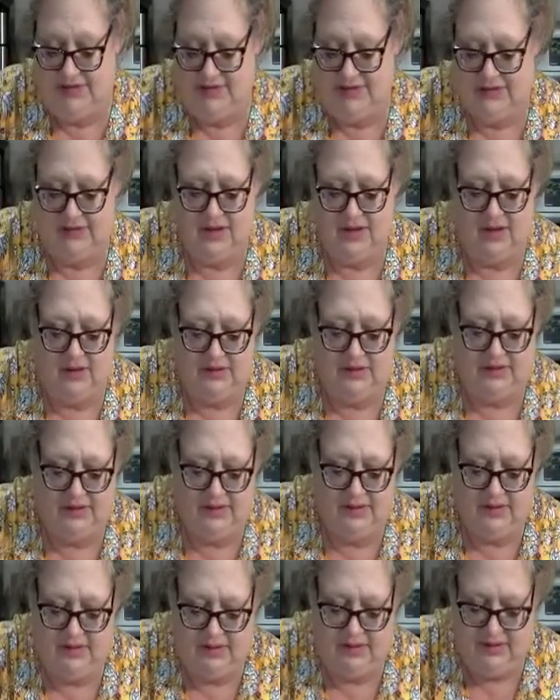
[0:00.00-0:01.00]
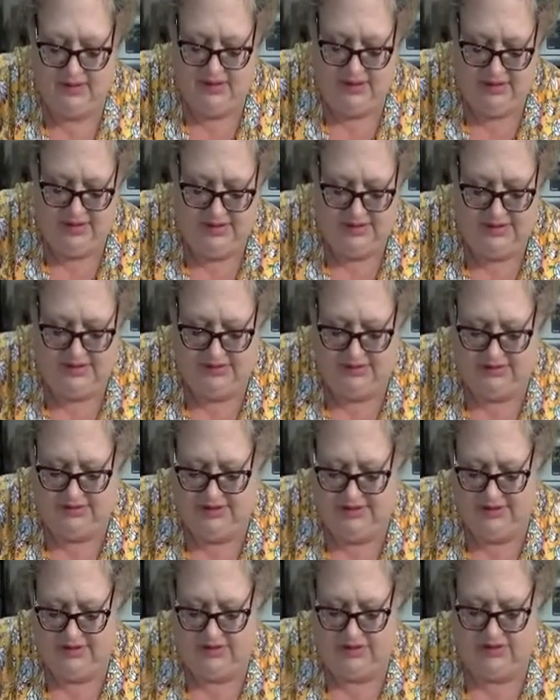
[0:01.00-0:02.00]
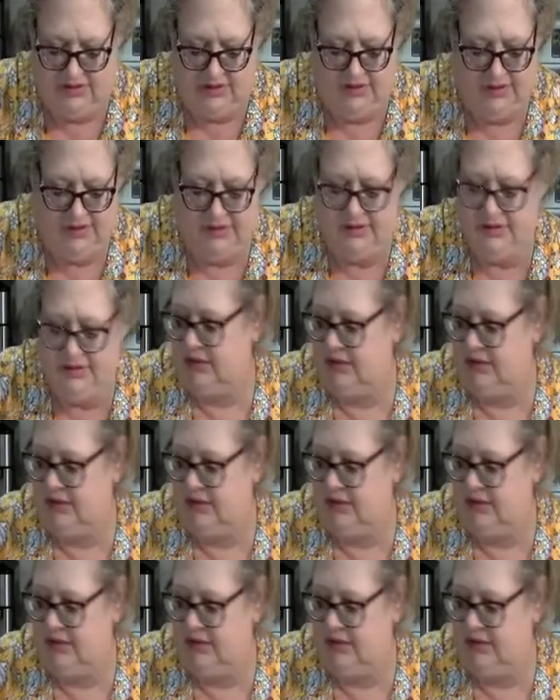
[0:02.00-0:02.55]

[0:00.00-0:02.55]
in color. Still tastes good.